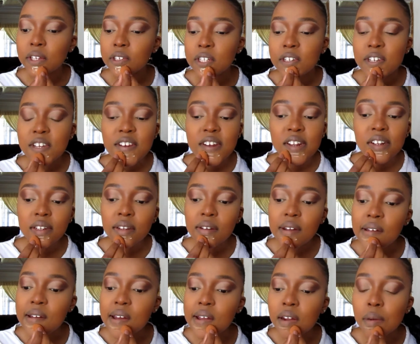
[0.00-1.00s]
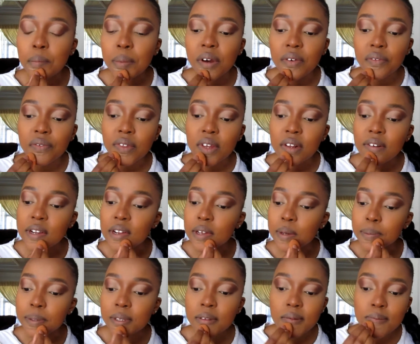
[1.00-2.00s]
chin and above the
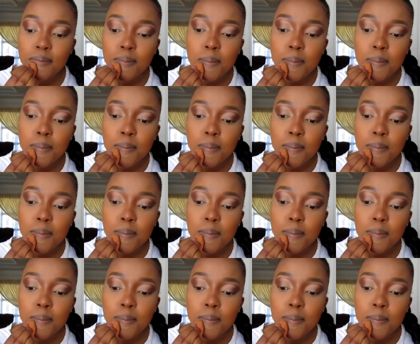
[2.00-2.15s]
lips,